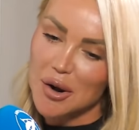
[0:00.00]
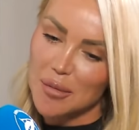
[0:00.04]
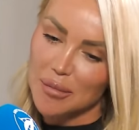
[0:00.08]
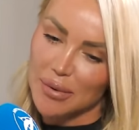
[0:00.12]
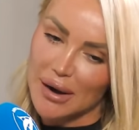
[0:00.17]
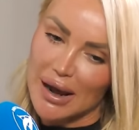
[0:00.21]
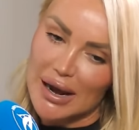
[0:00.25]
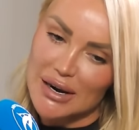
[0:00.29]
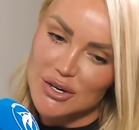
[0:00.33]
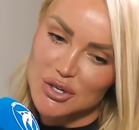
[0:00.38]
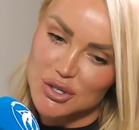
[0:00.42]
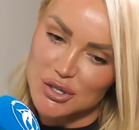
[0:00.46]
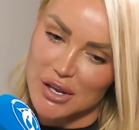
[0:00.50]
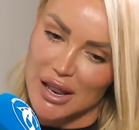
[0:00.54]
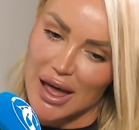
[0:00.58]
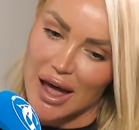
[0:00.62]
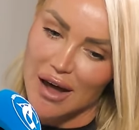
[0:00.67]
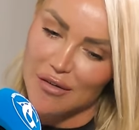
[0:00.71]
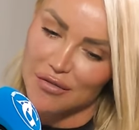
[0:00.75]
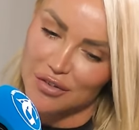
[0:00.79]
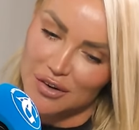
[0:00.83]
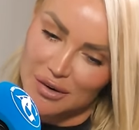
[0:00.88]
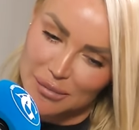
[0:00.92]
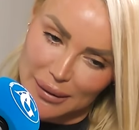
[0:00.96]
But I just
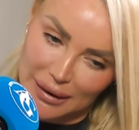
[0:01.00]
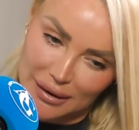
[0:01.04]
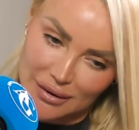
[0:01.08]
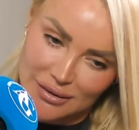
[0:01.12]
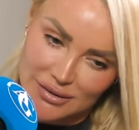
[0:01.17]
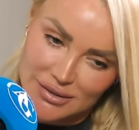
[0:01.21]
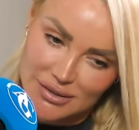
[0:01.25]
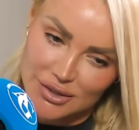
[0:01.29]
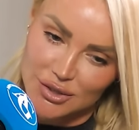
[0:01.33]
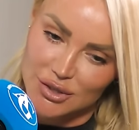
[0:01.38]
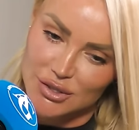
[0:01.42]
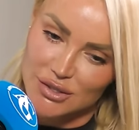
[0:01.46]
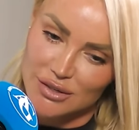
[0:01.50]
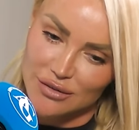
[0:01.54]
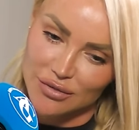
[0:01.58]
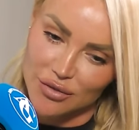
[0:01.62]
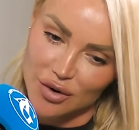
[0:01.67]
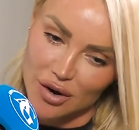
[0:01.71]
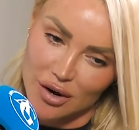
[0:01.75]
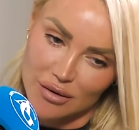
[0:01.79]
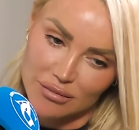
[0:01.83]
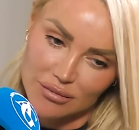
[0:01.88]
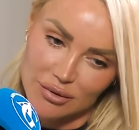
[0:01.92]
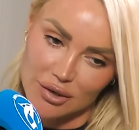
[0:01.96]
laugh and I'm like, it's because I've
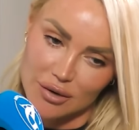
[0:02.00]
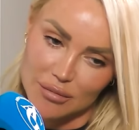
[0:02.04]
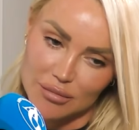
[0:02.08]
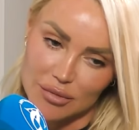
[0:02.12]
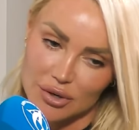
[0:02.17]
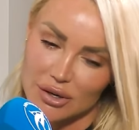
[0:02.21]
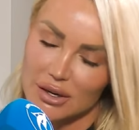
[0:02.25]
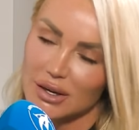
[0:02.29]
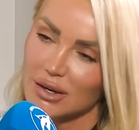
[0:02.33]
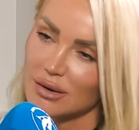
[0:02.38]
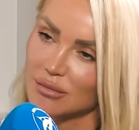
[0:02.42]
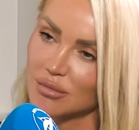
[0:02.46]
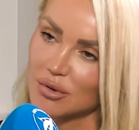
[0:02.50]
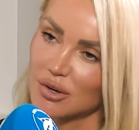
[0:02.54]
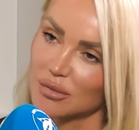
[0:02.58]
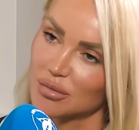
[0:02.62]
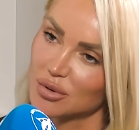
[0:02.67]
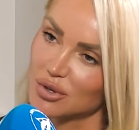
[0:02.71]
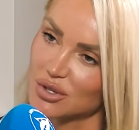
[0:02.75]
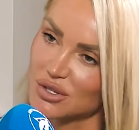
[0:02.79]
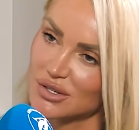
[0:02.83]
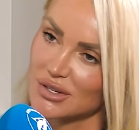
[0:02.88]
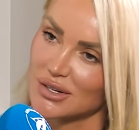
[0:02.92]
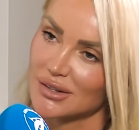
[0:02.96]
got more money and more
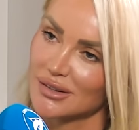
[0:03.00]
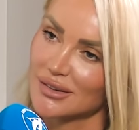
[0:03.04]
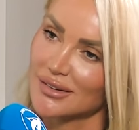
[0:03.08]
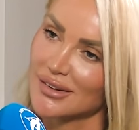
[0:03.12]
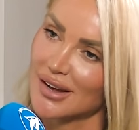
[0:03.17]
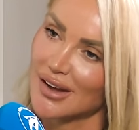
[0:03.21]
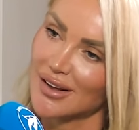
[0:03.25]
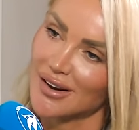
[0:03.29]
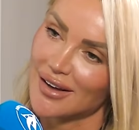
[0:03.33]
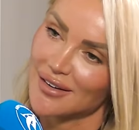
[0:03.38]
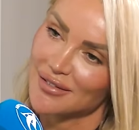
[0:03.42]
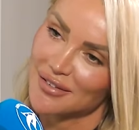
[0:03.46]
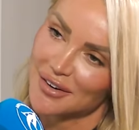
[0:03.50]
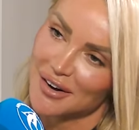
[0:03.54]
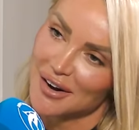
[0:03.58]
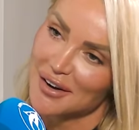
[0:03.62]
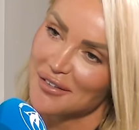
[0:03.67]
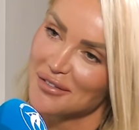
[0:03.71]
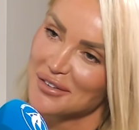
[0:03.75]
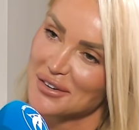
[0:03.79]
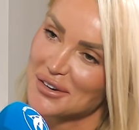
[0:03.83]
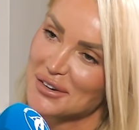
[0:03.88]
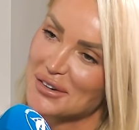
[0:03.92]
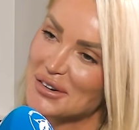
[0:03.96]
pussy than they'll ever
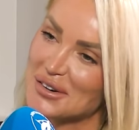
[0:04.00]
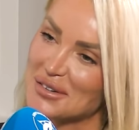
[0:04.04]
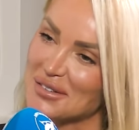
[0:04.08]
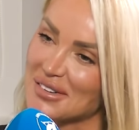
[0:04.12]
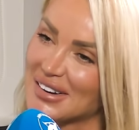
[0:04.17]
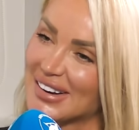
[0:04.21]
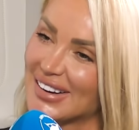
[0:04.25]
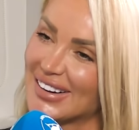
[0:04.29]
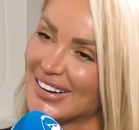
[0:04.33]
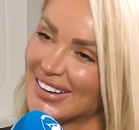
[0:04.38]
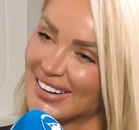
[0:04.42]
have. You know what I mean?